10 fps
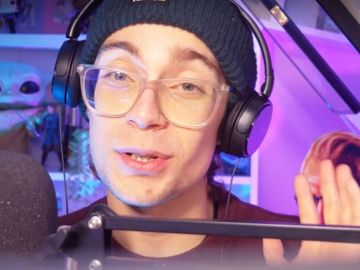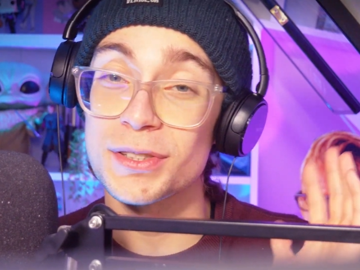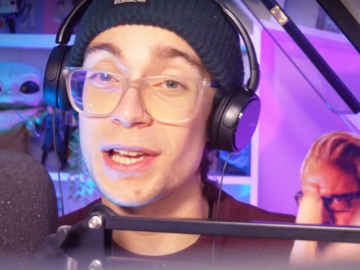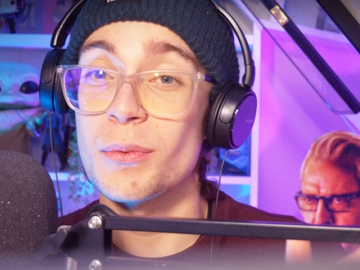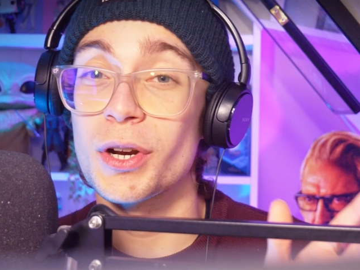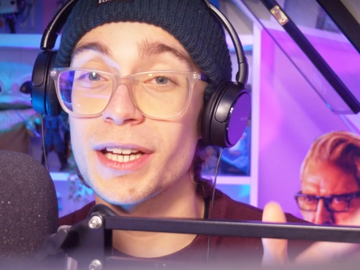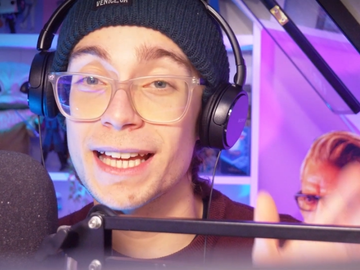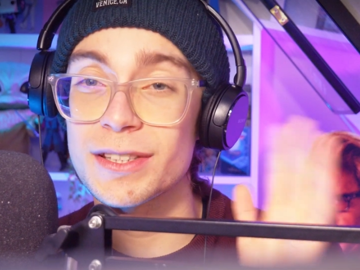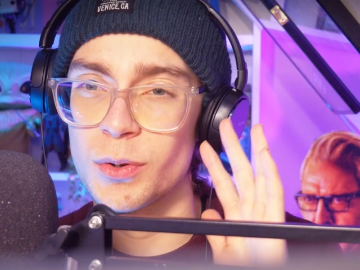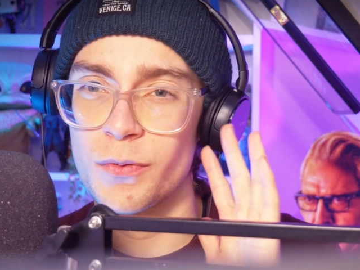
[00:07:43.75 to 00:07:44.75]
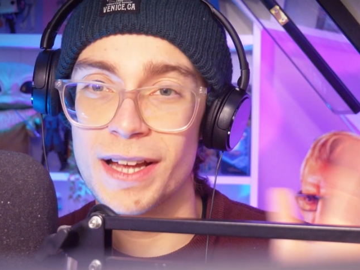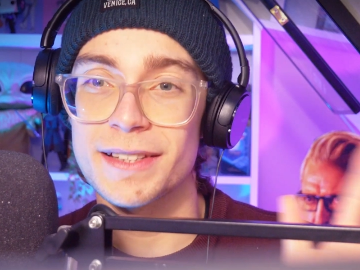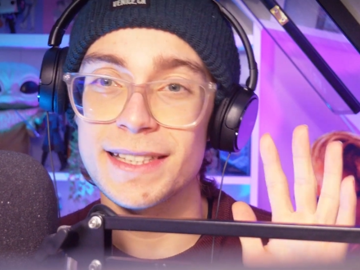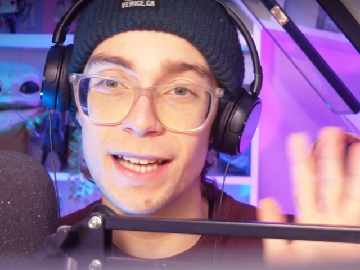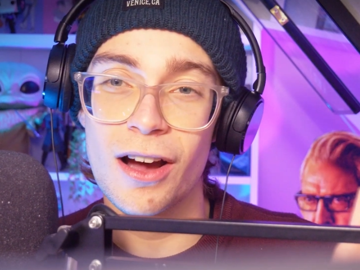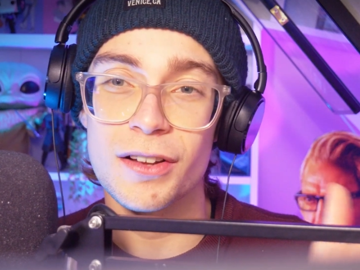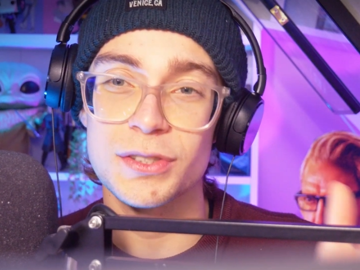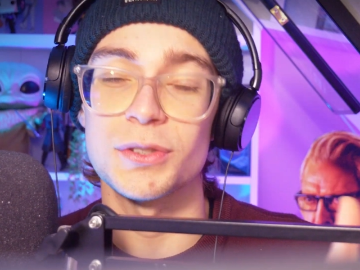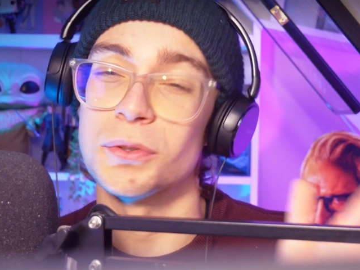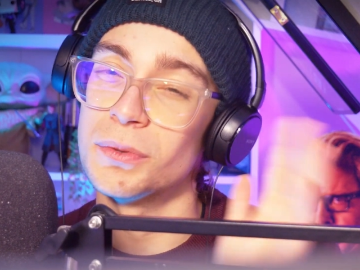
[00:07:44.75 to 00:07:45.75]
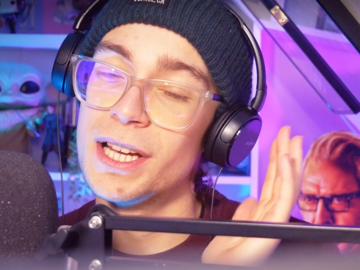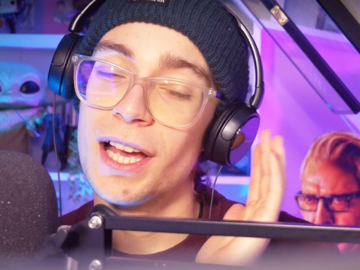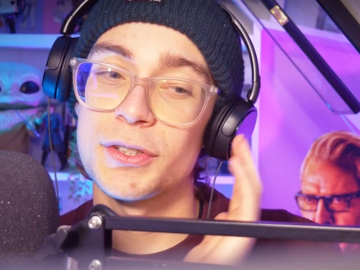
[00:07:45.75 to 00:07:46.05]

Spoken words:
because they want to get to a fancy art school.